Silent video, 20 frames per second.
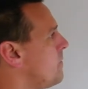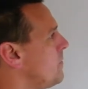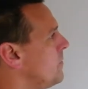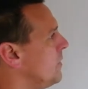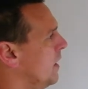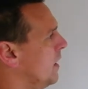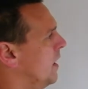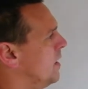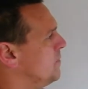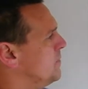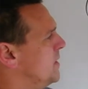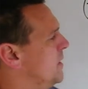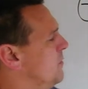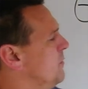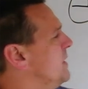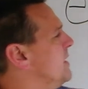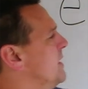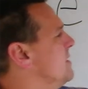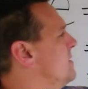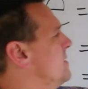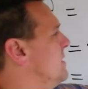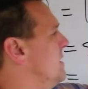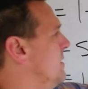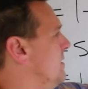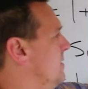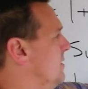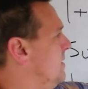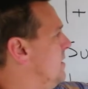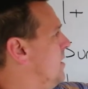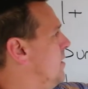Um, and we can see,
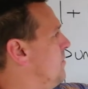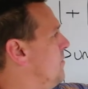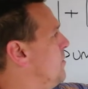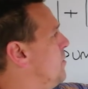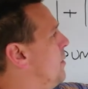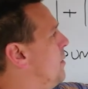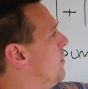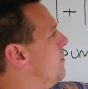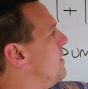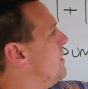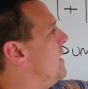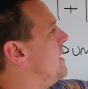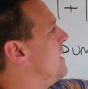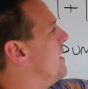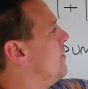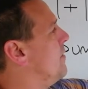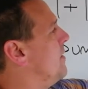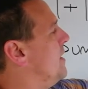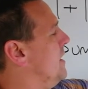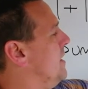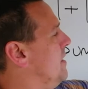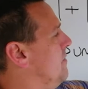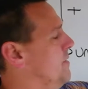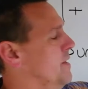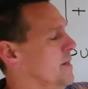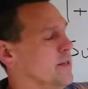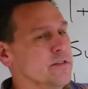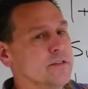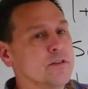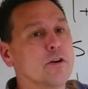you know, if you write out any of
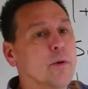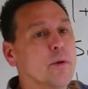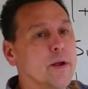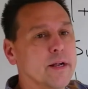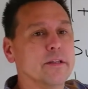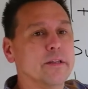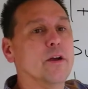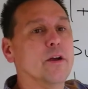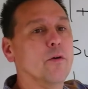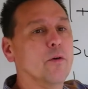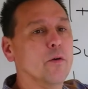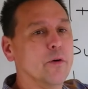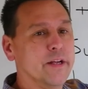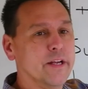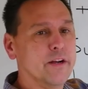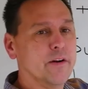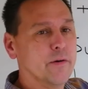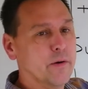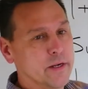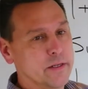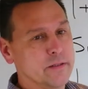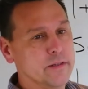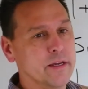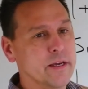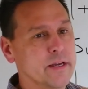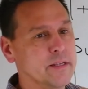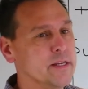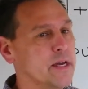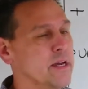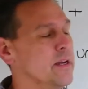these correctly or incorrectly,
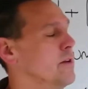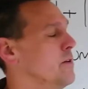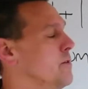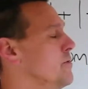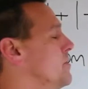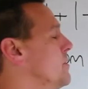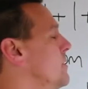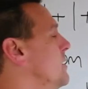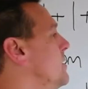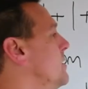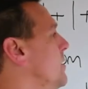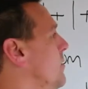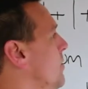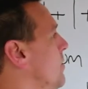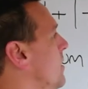as I usually do,